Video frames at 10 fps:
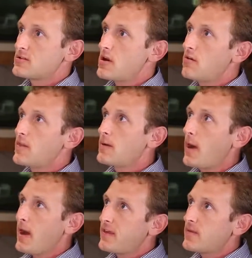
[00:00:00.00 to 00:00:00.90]
So
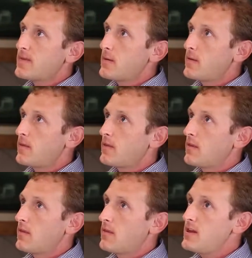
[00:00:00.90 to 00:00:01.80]
I think the
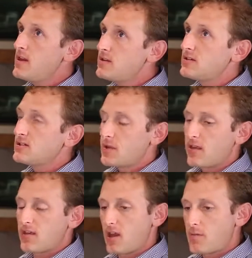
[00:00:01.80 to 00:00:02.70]
easiest way
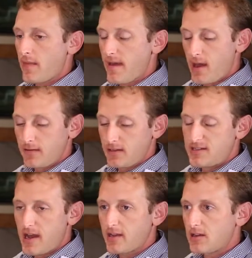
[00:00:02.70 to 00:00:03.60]
to think about that, a
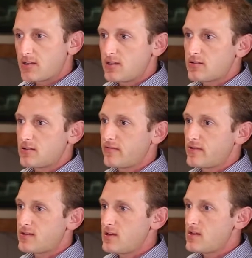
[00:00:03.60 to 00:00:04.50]
diagnostic
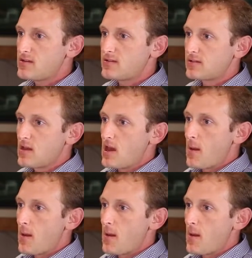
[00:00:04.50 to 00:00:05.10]
service is